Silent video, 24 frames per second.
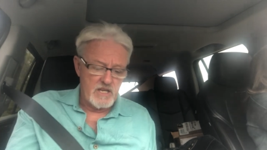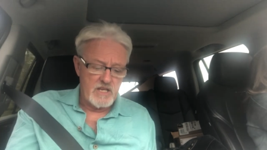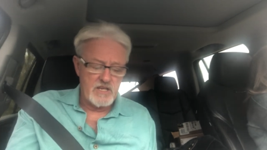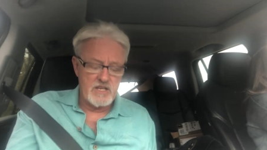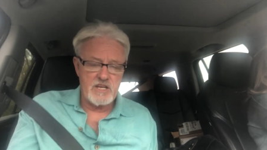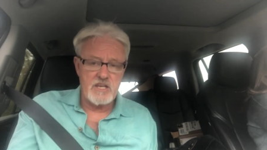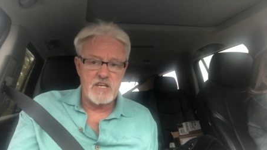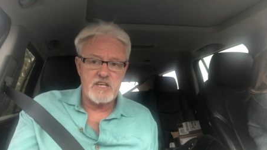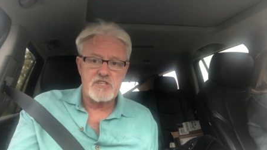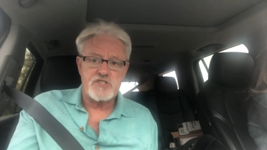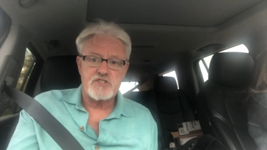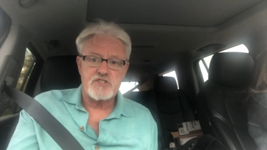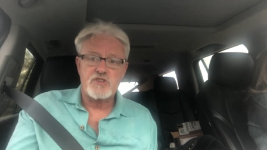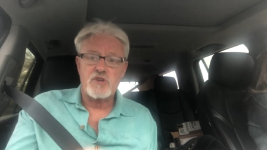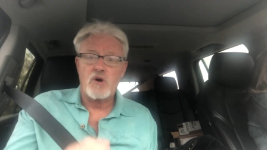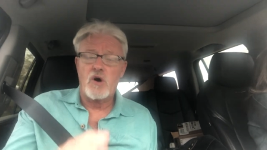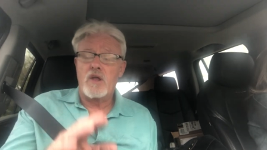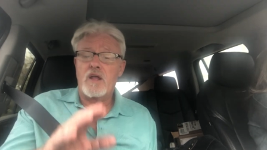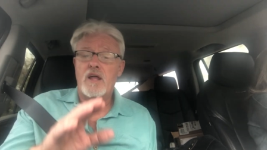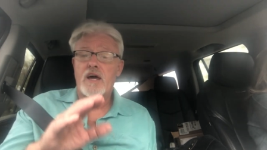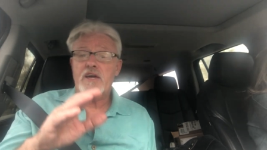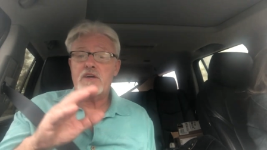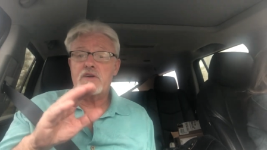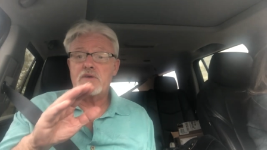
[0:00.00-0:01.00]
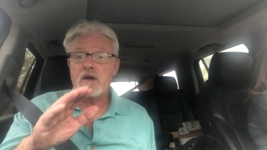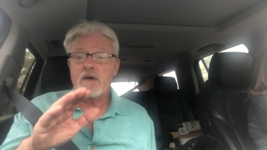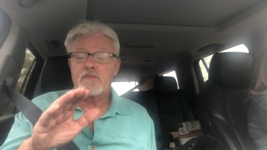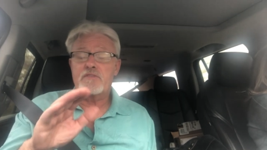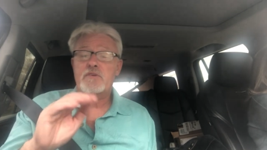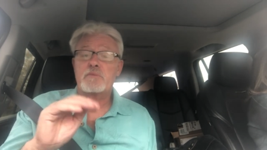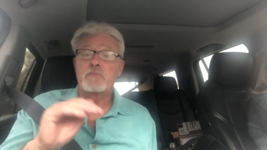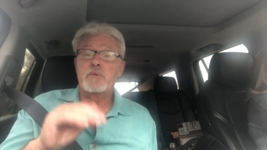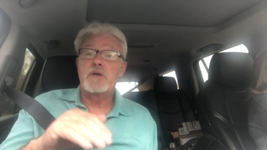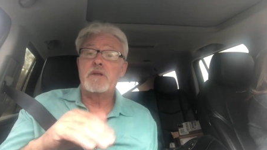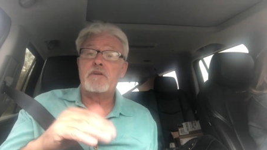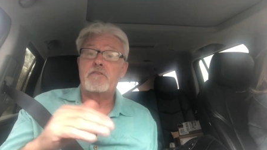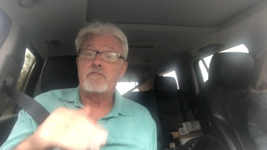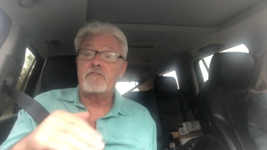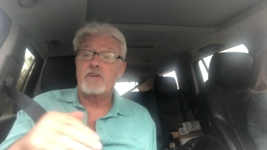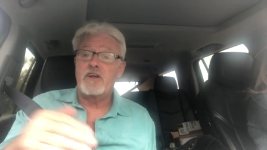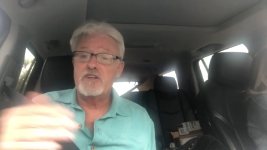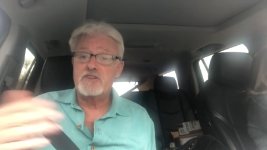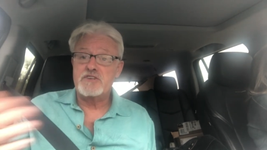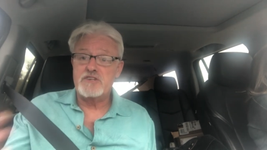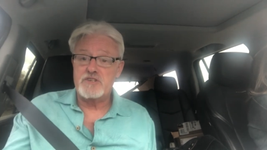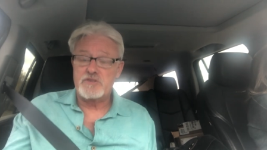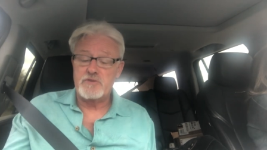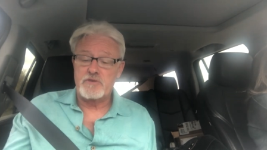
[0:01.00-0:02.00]
it's not like you have to breed a
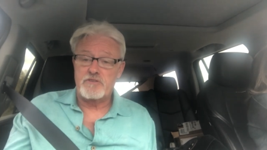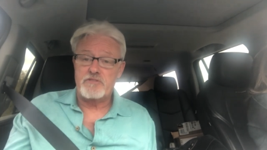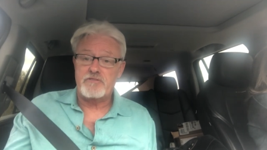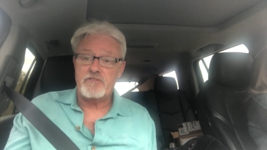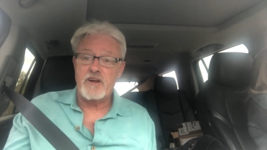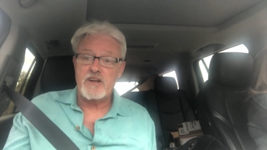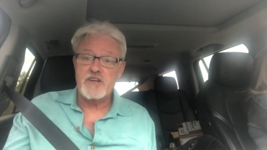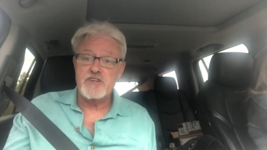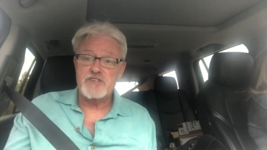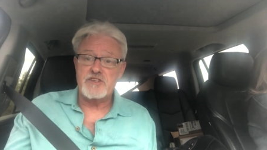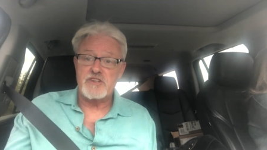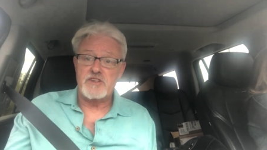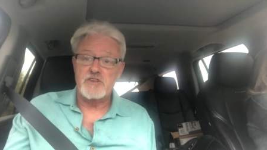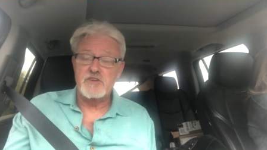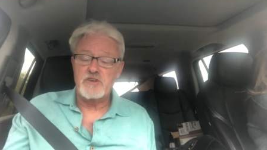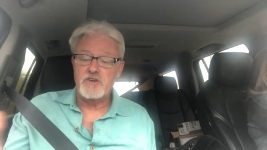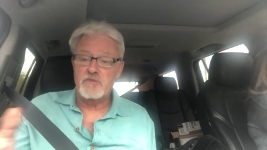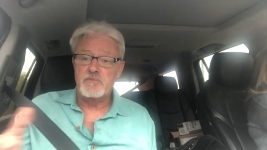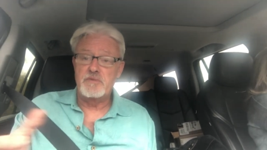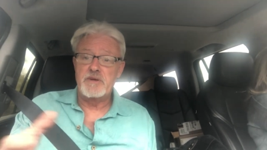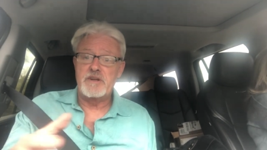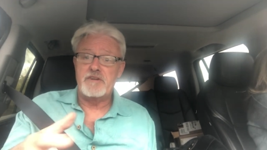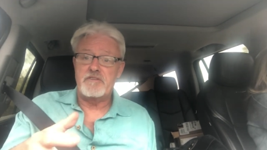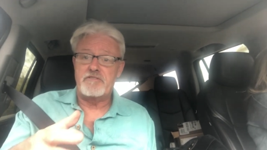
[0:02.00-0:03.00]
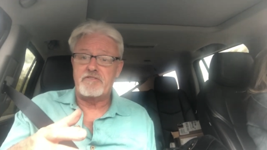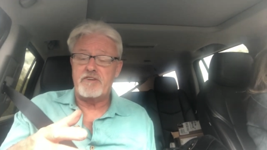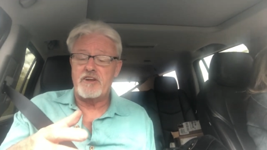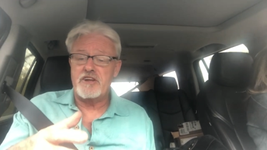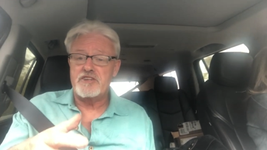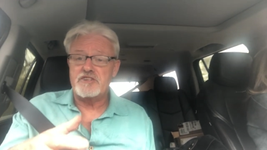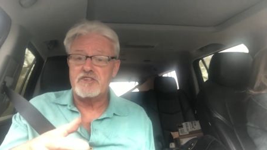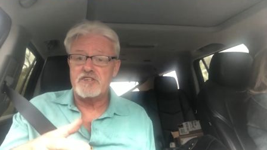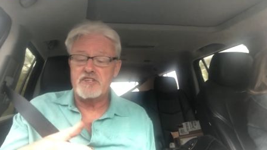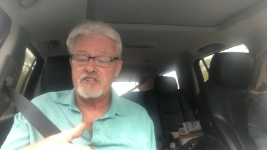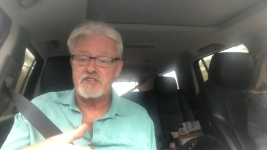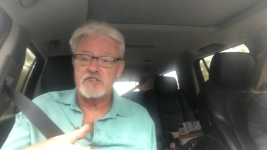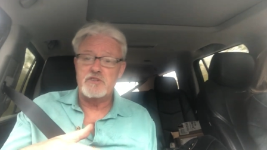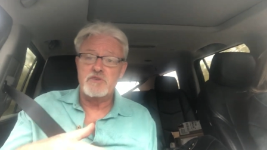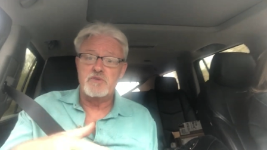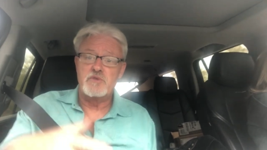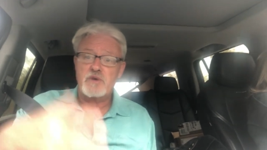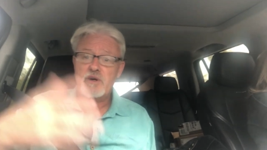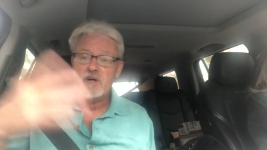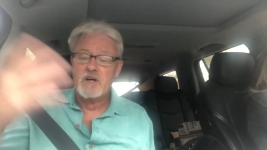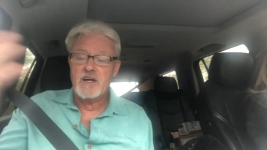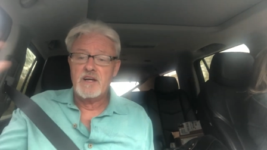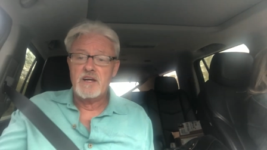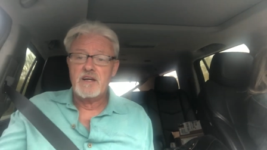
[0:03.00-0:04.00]
Frenchie to a Frenchie. You can breed a Frenchie to,
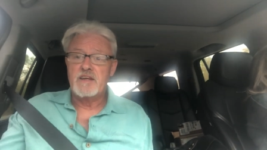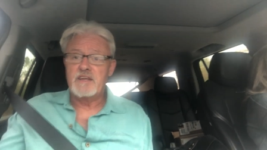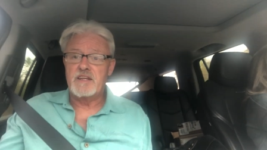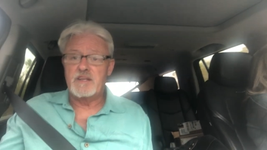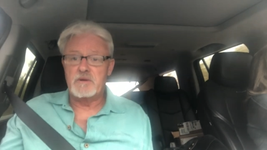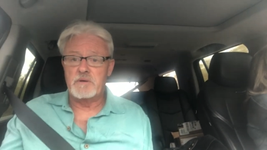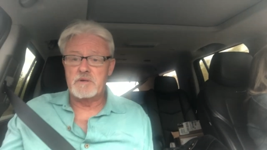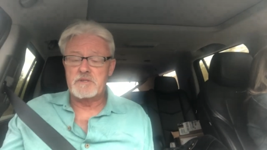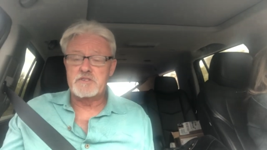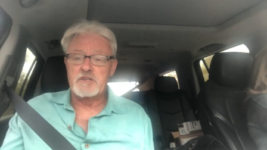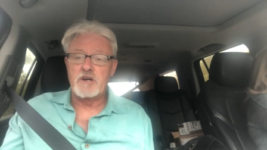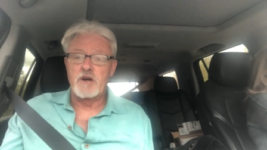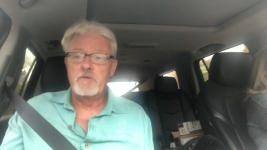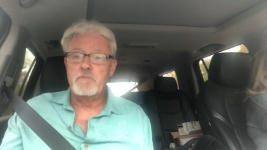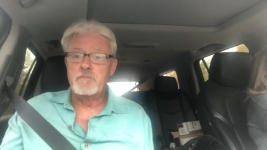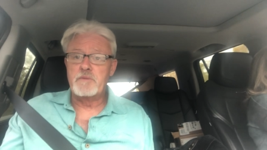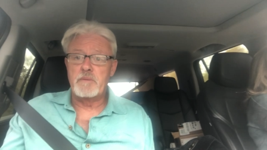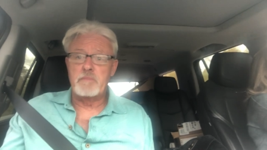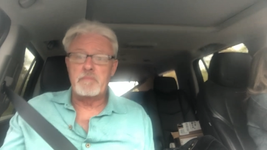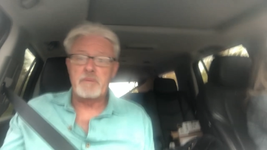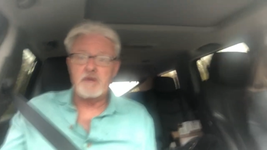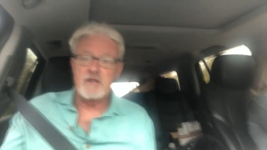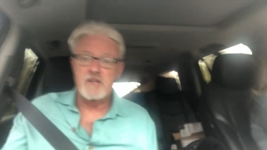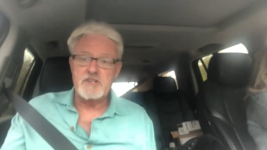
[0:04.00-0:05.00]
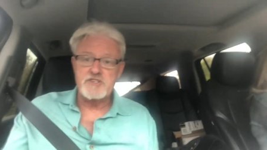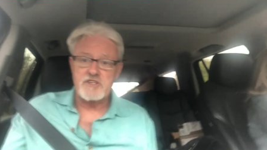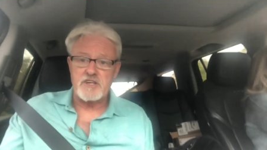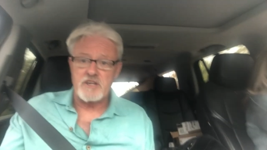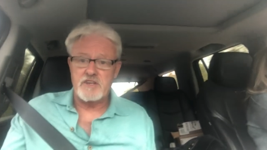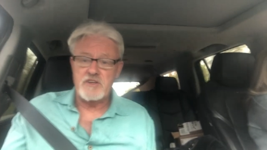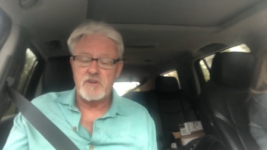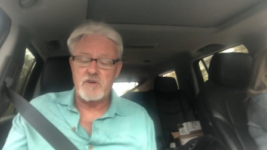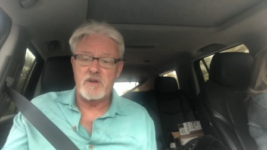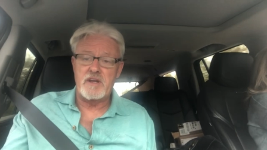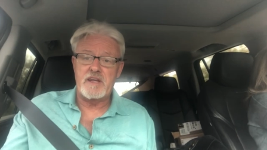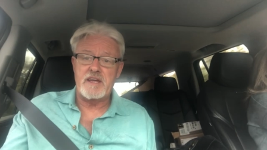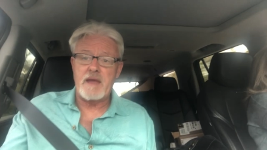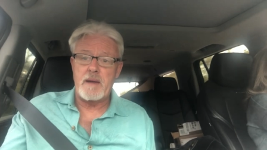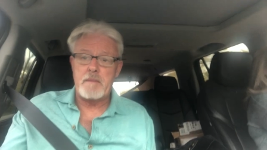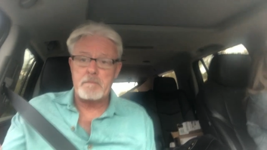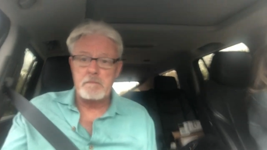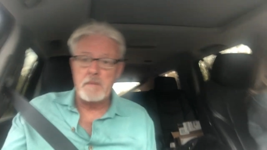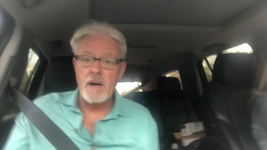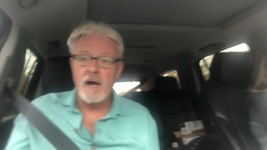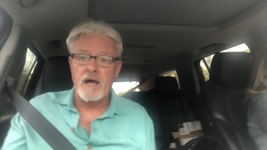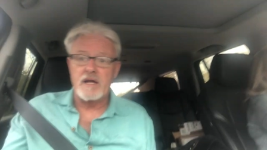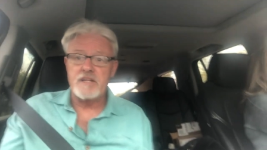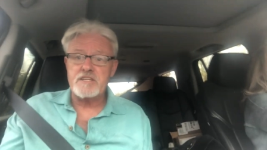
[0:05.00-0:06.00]
you know, a Doberman Pinscher. You're going to get
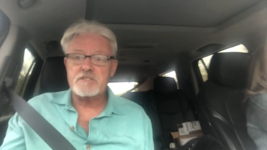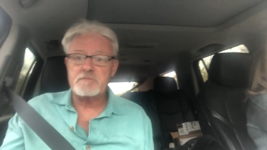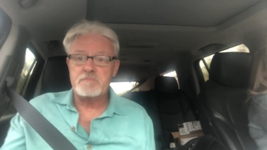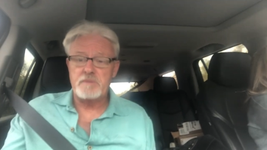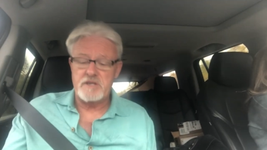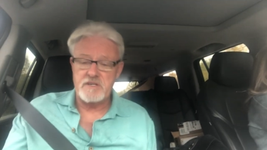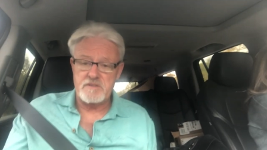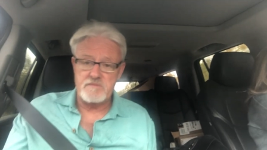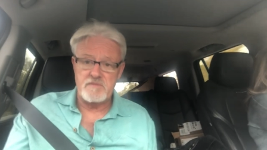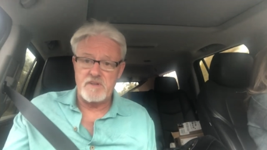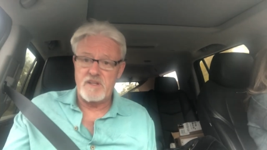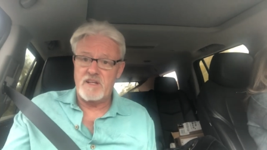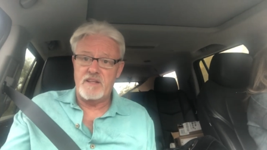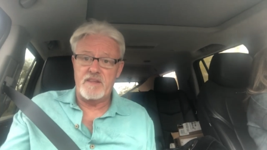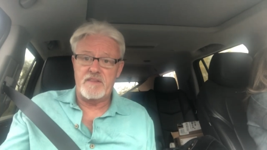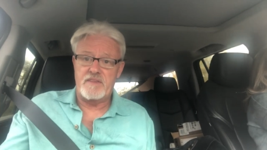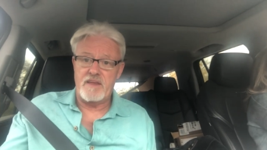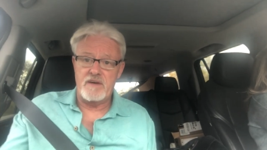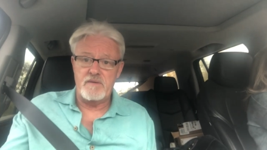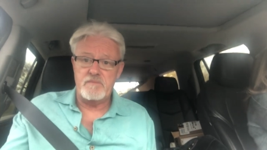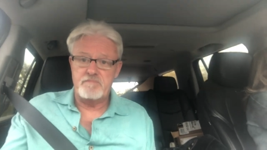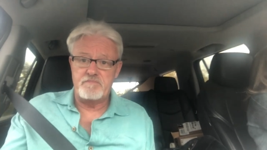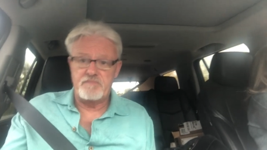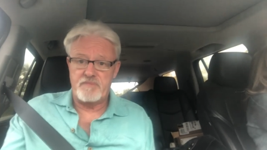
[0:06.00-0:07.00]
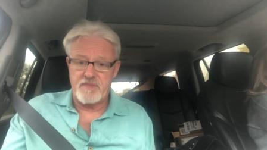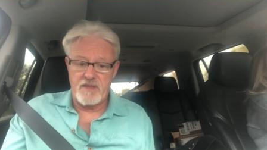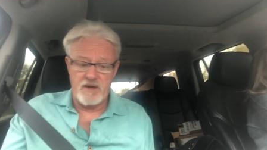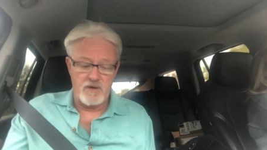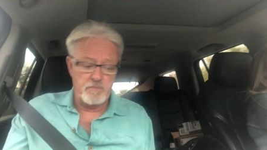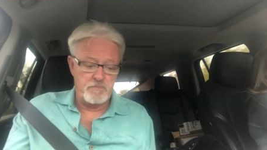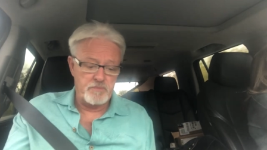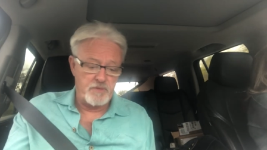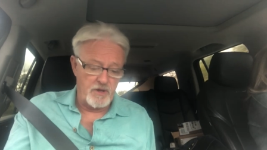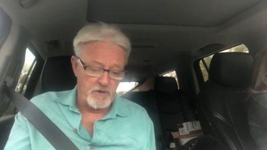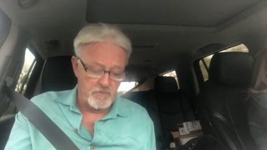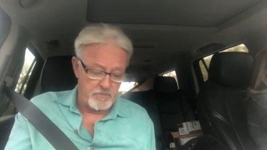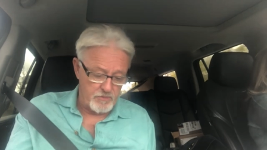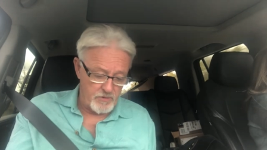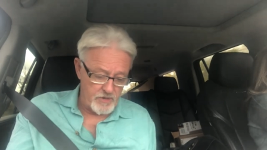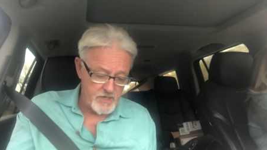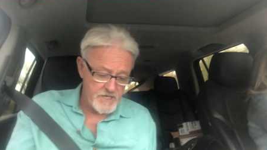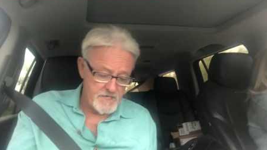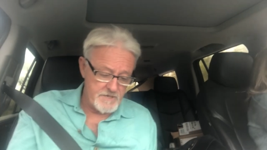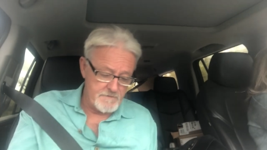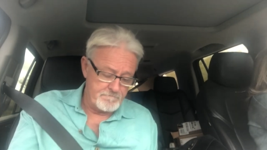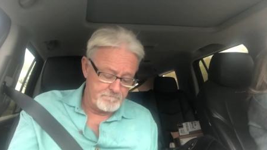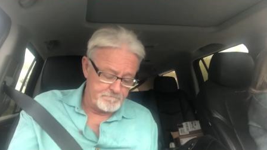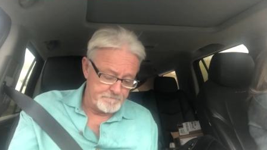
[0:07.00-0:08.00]
mutts, but they'll they'll they'll, they'll
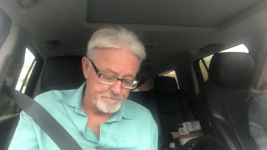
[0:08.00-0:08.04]
breed.